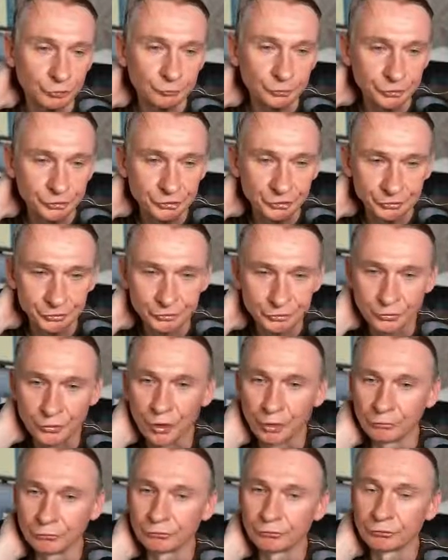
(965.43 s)
machine is
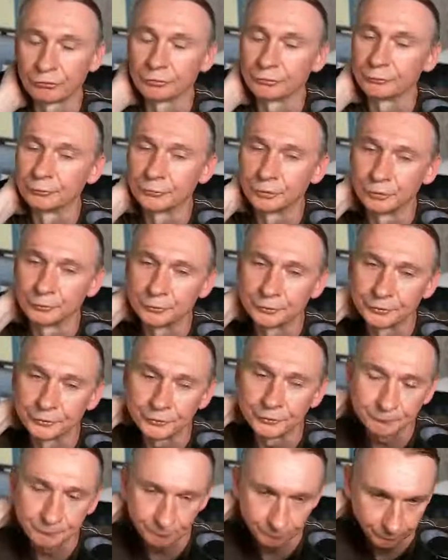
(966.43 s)
down for the moment,
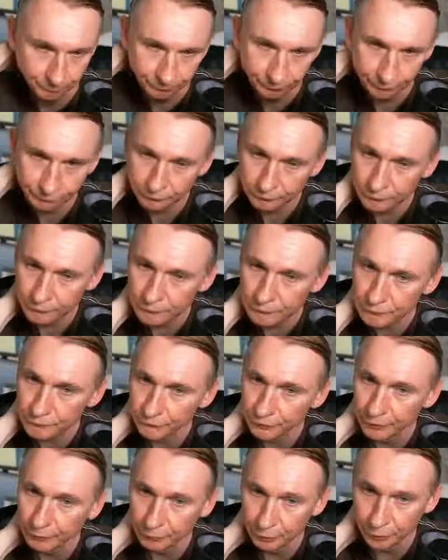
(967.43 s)

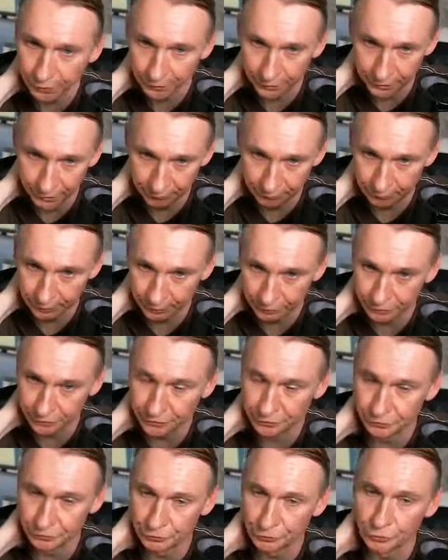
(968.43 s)
but I can manage
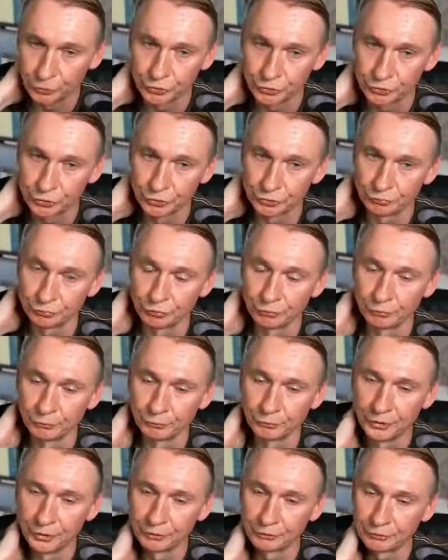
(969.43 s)
it also from
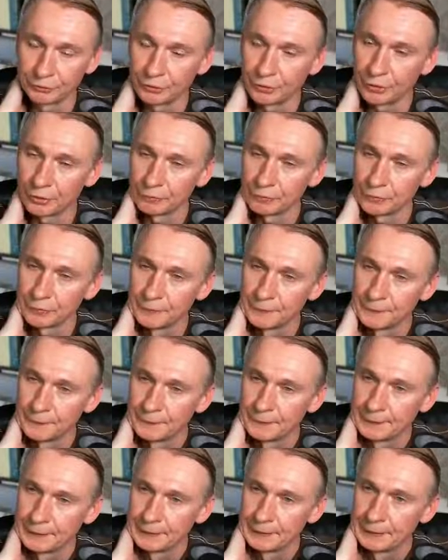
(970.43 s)
here now.
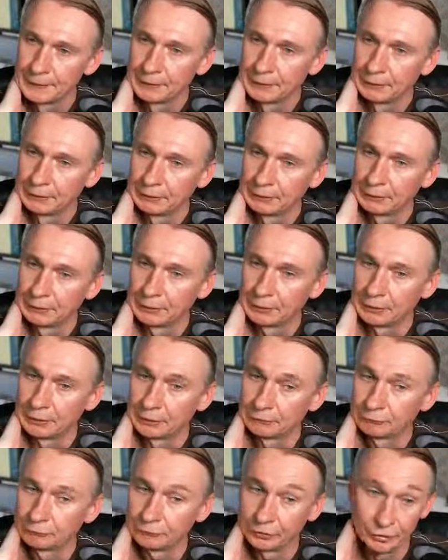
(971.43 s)

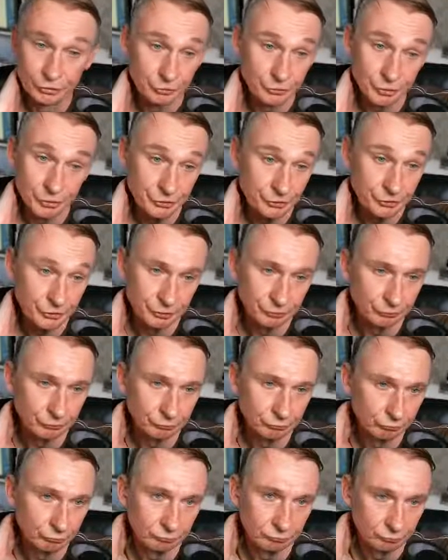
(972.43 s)
Interesting
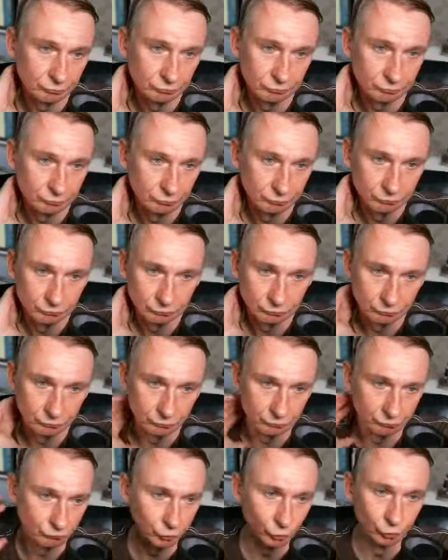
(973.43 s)

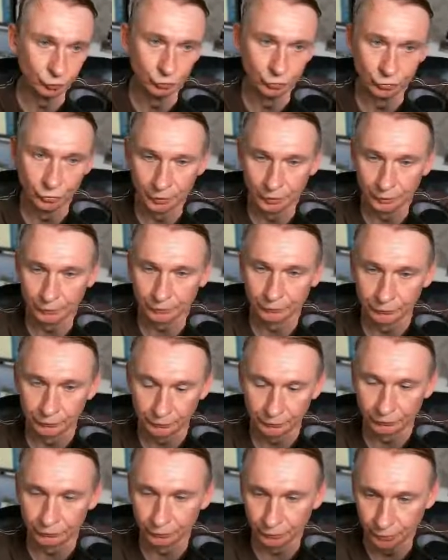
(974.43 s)
to do,
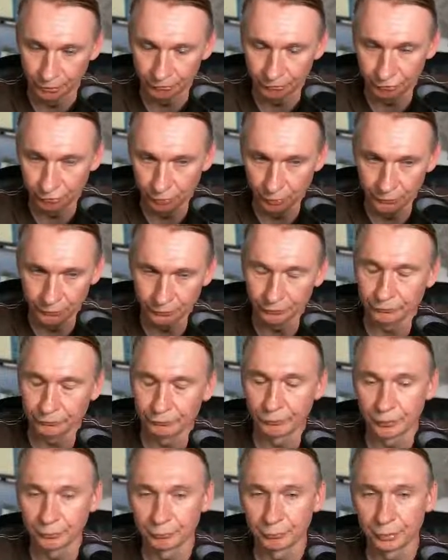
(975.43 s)
to have
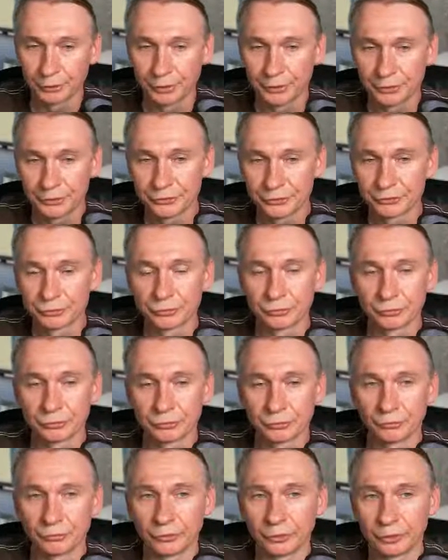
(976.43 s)
one place to
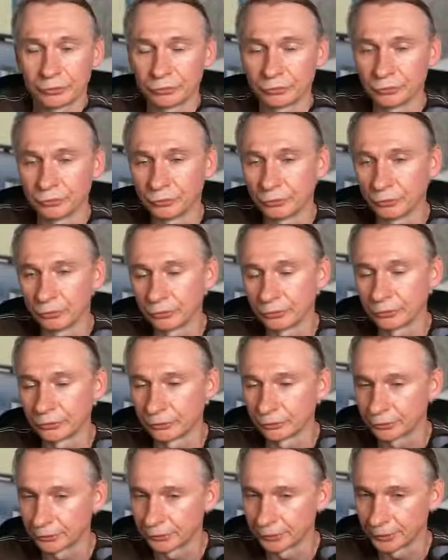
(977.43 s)
connect to all
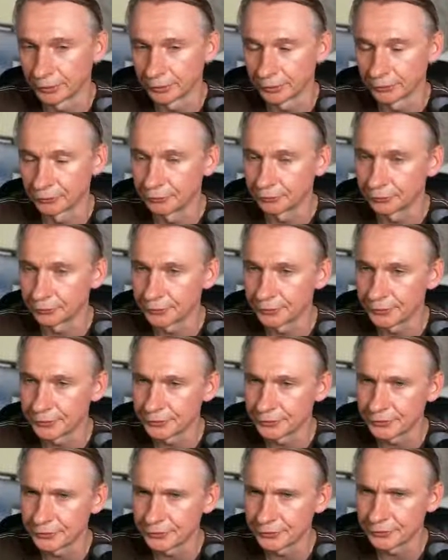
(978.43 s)
your Docker
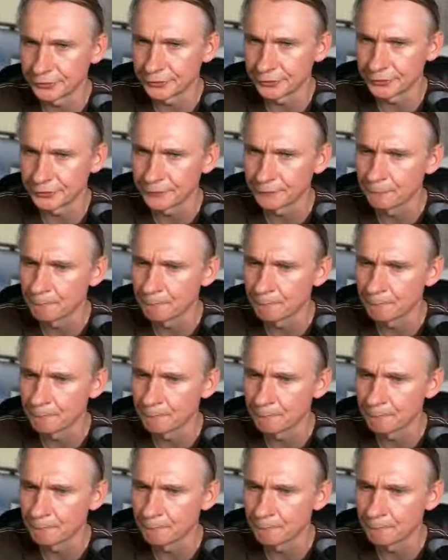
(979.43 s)
instances.